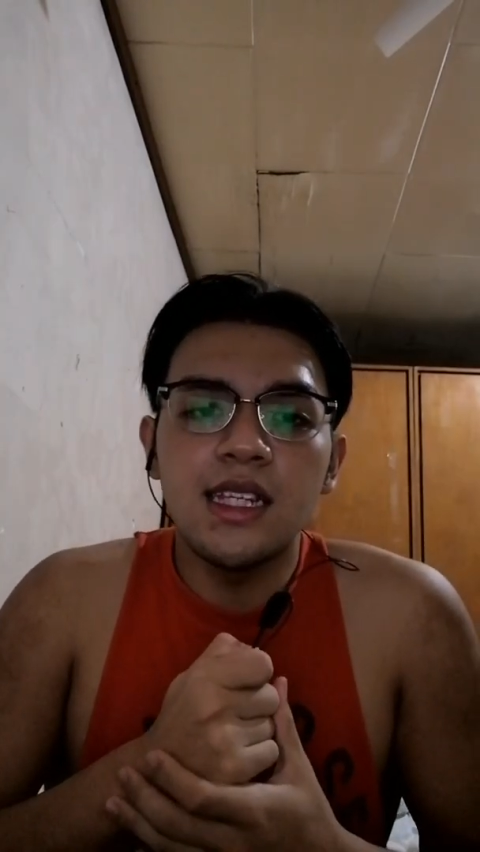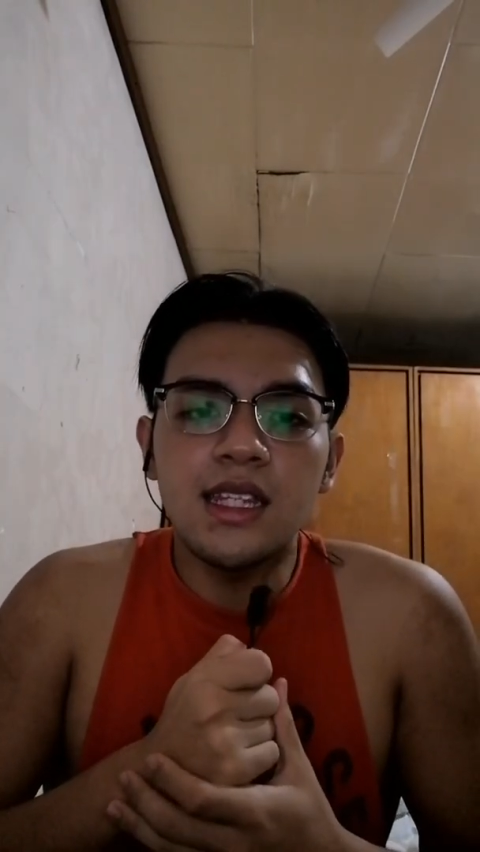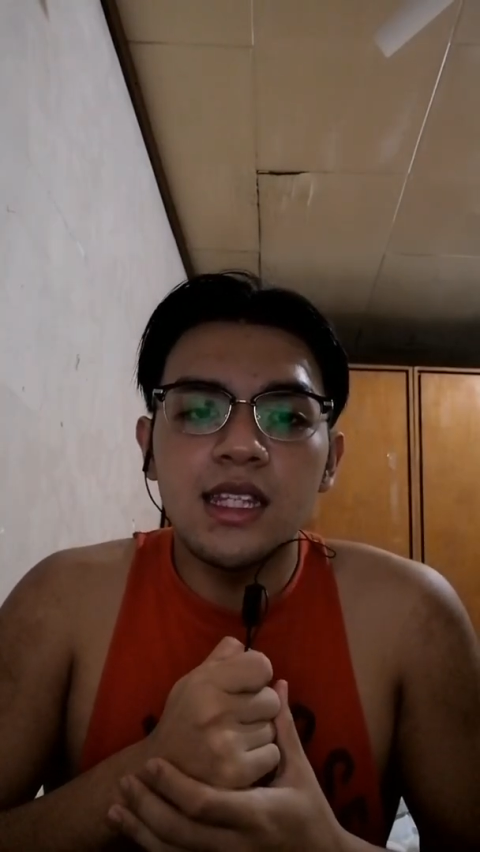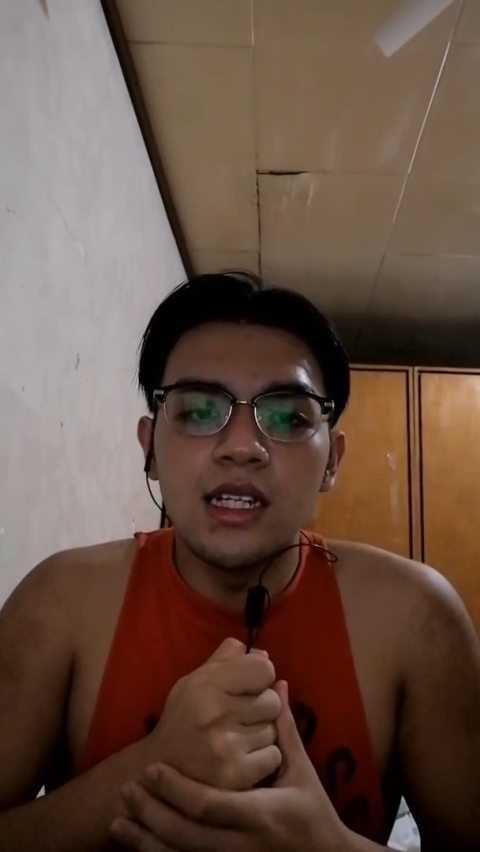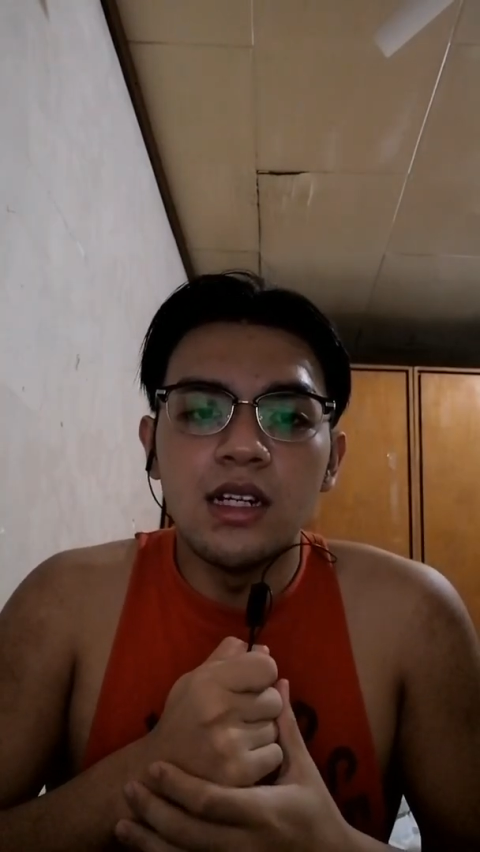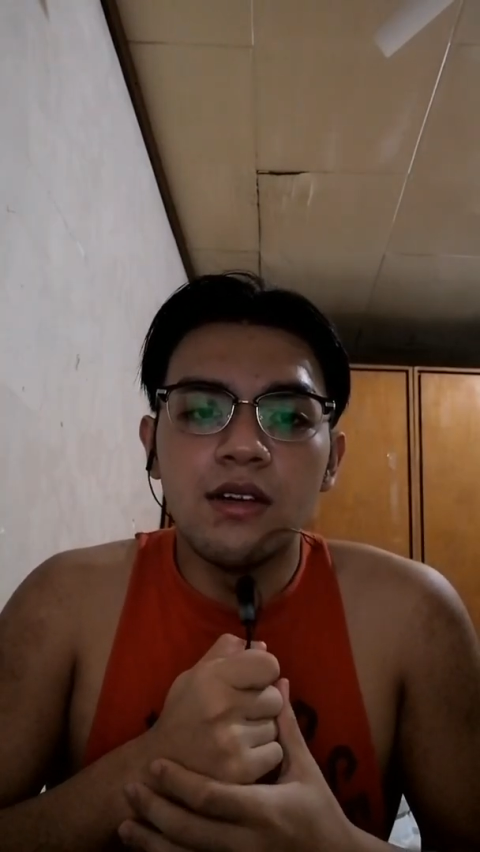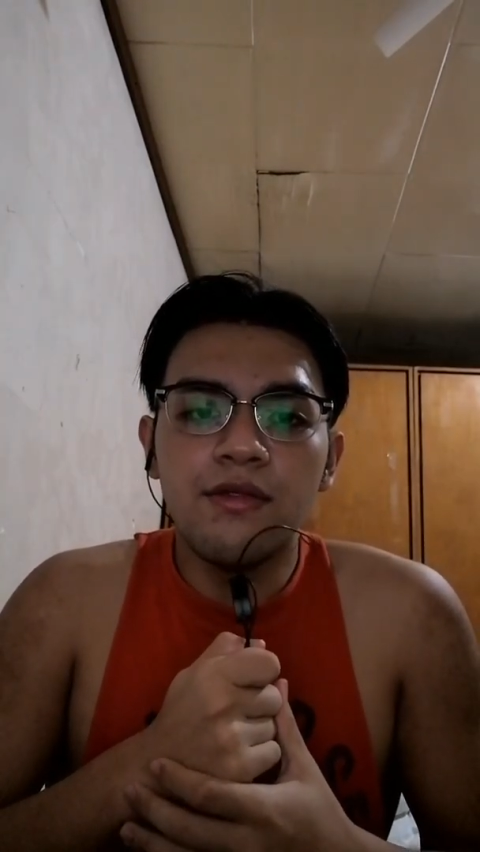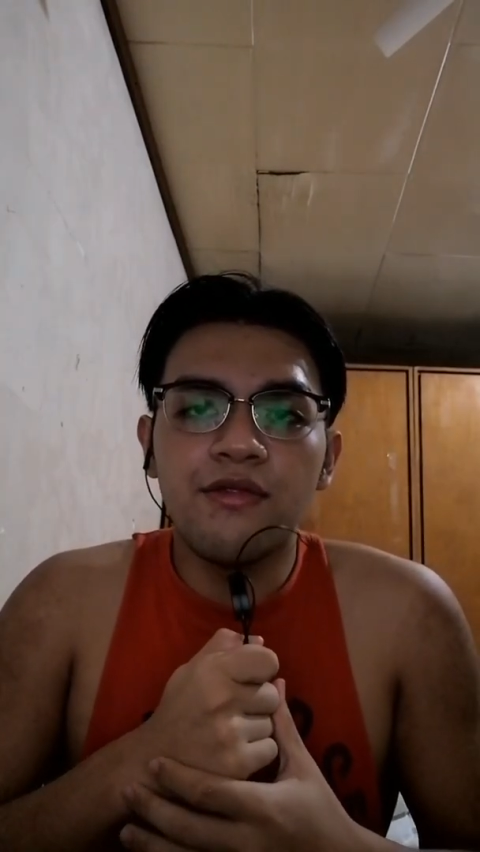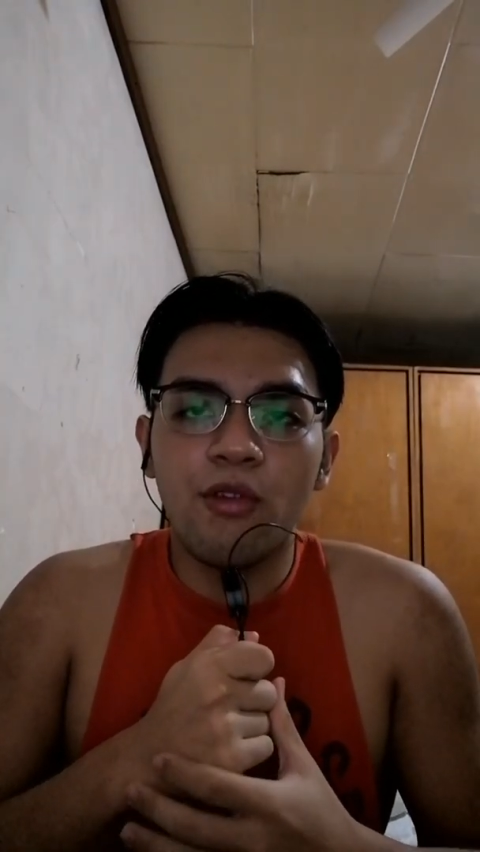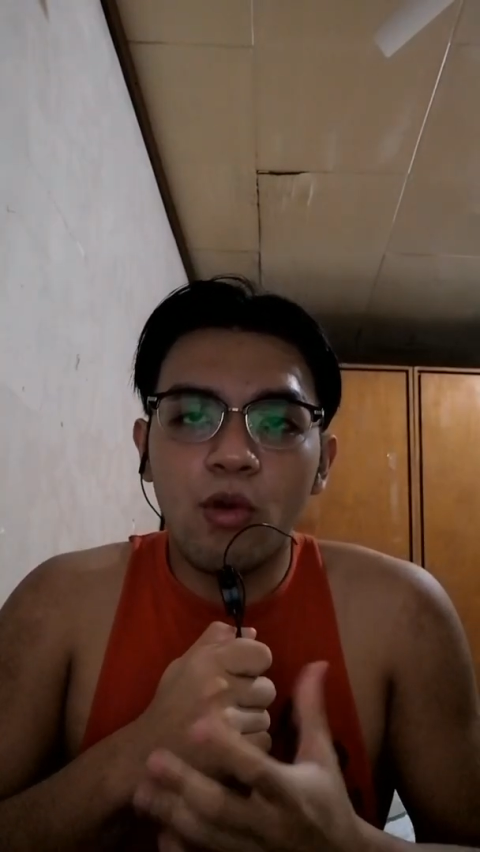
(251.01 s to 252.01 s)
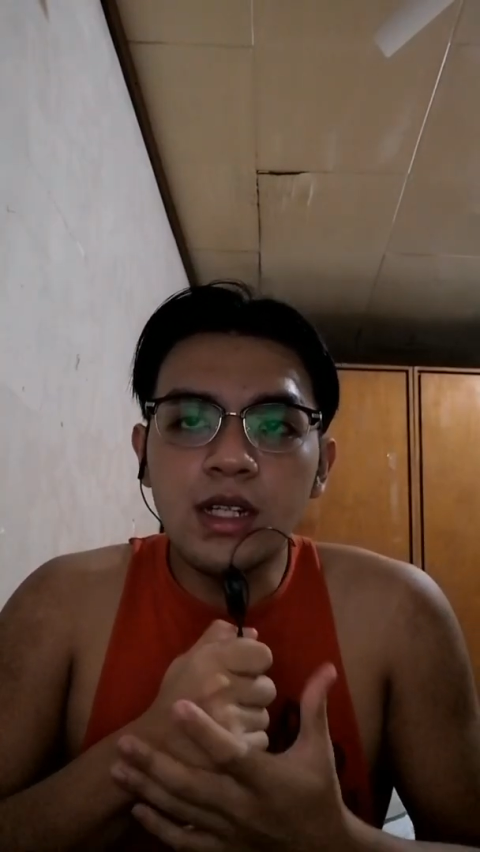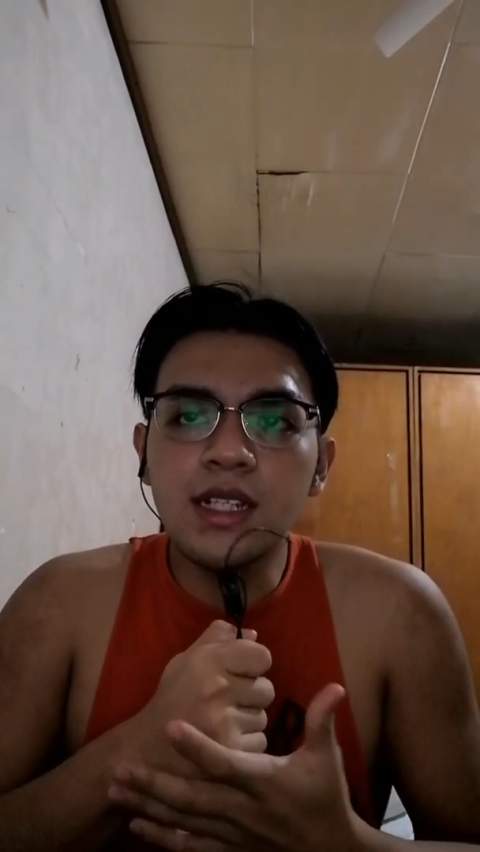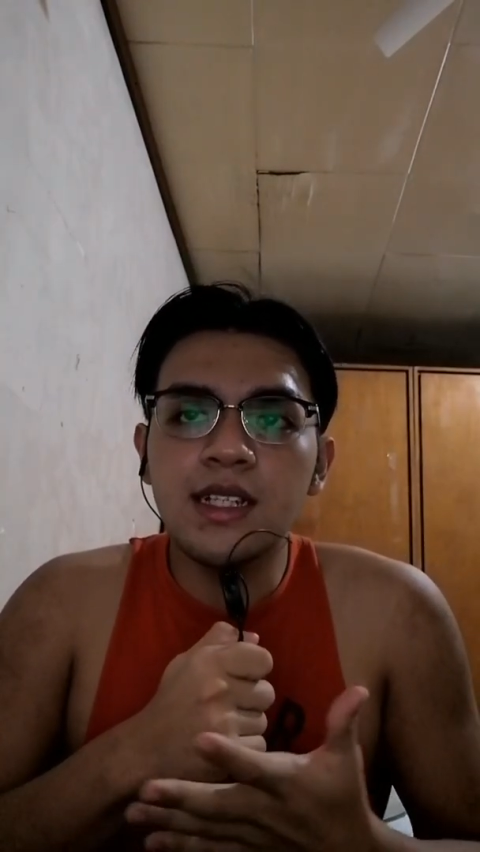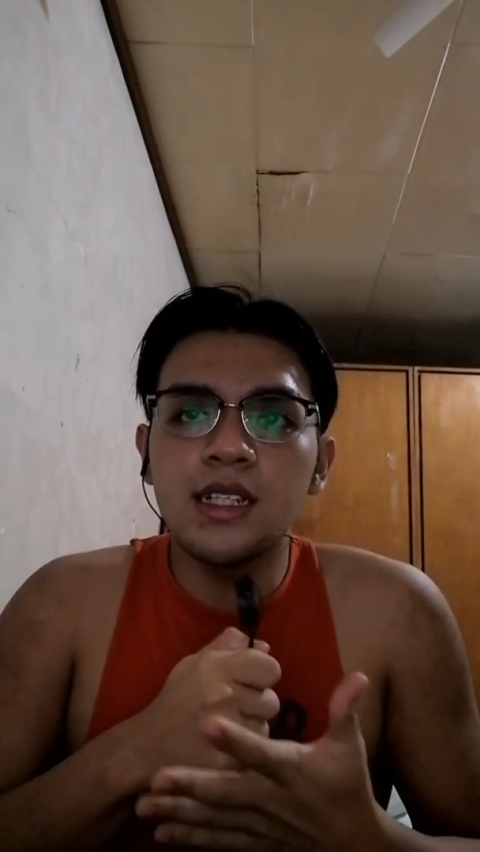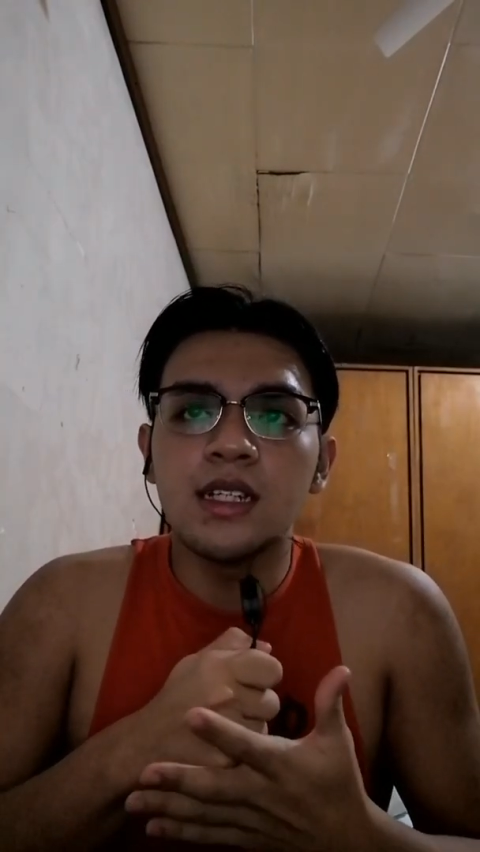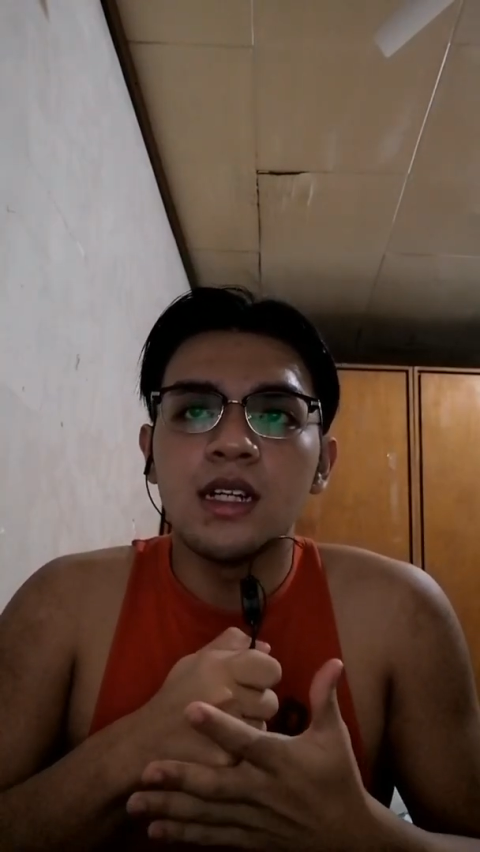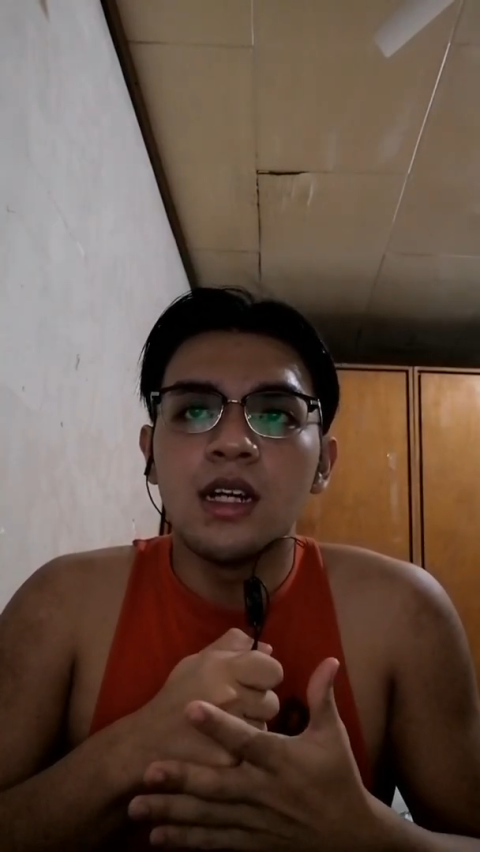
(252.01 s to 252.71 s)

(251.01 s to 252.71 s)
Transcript: that the force